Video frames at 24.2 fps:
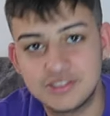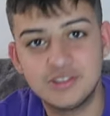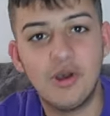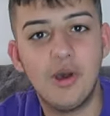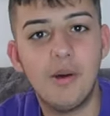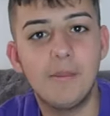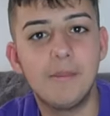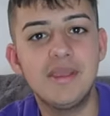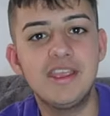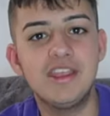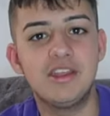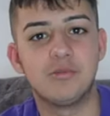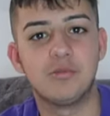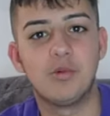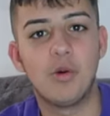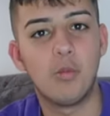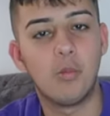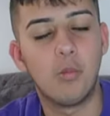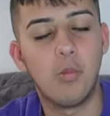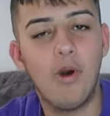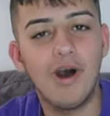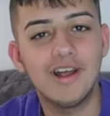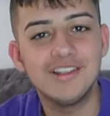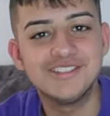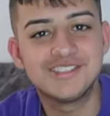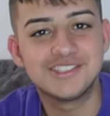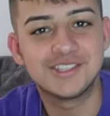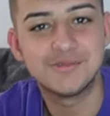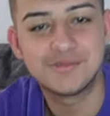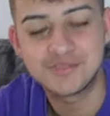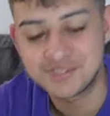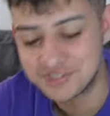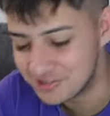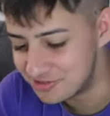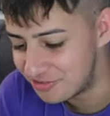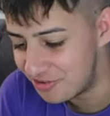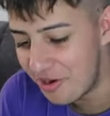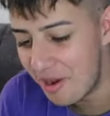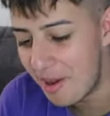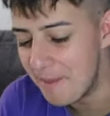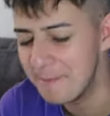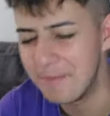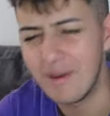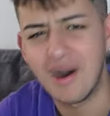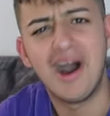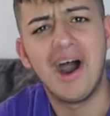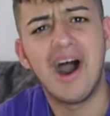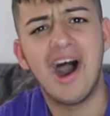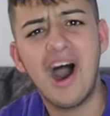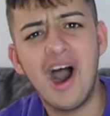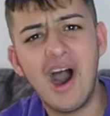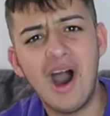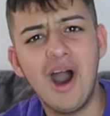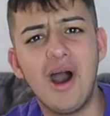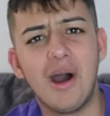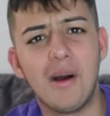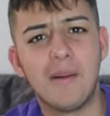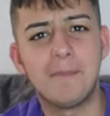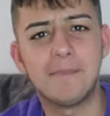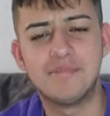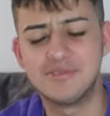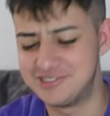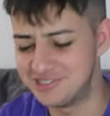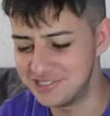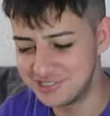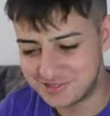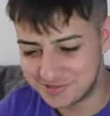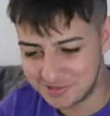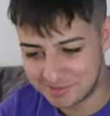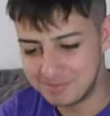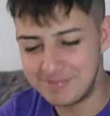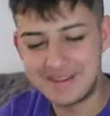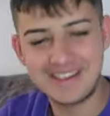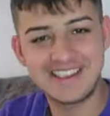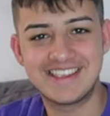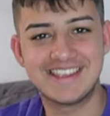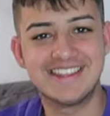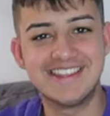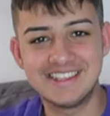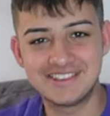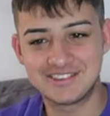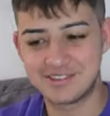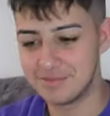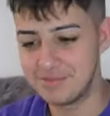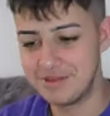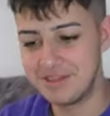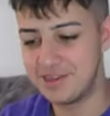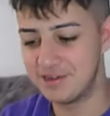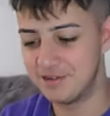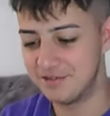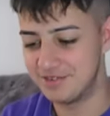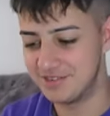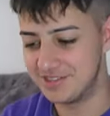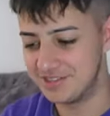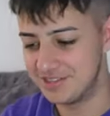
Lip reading: See what I mean? We're one subscriber up just from making this Omegle